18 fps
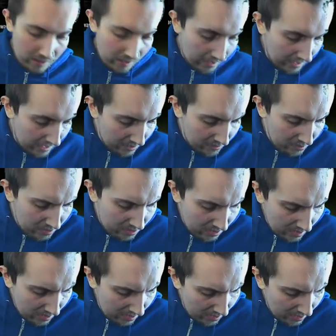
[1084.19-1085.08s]
I think it
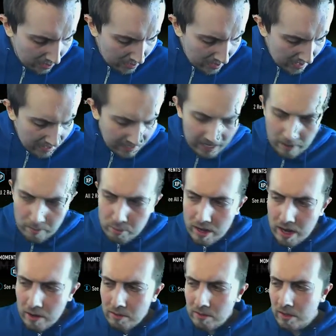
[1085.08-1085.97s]
was, who is it?
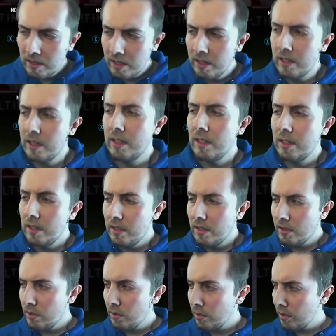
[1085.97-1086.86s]
Gabriel
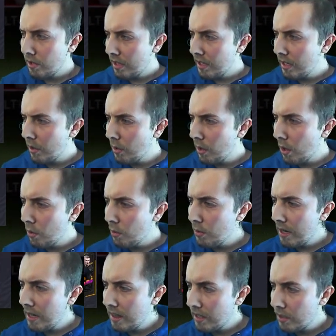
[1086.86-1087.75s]
scored an own goal
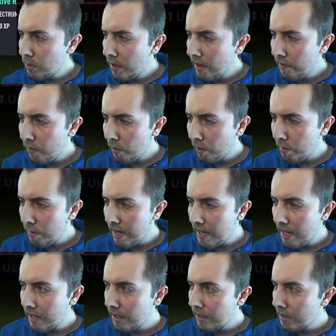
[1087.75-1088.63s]
in the 24th
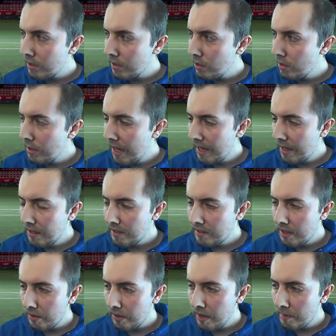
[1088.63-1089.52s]
minute to let
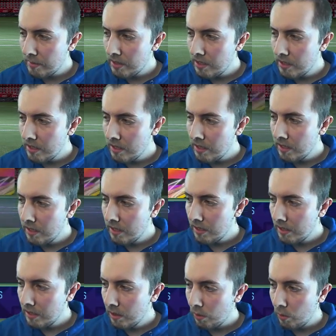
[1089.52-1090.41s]
Southampton
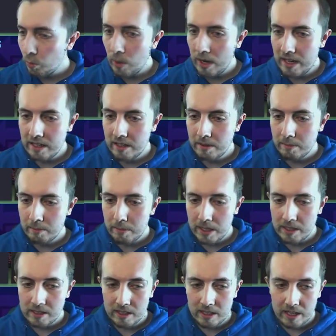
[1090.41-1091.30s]
win,
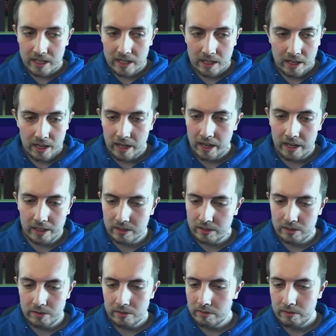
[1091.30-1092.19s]
basically. Guys.